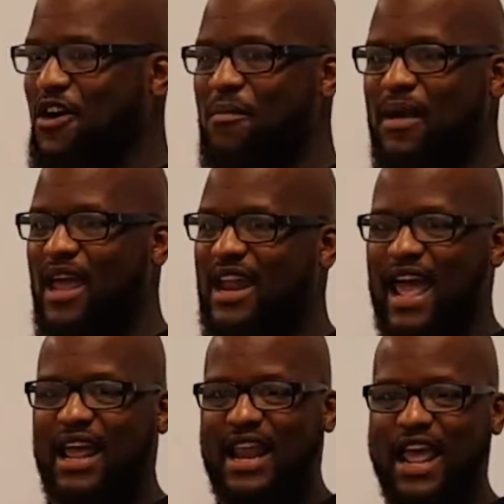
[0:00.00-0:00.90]
what I mean? It
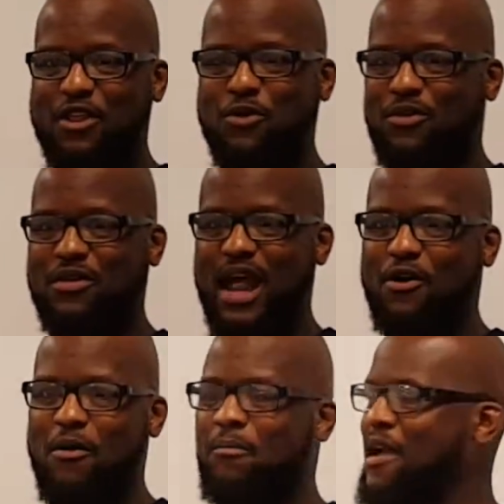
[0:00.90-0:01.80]
ain't you're not
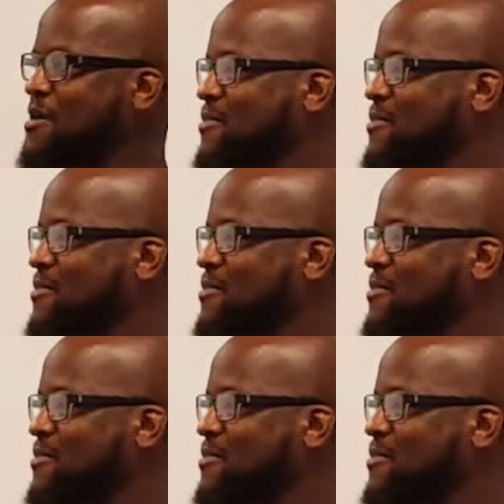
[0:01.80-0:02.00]
gonna beat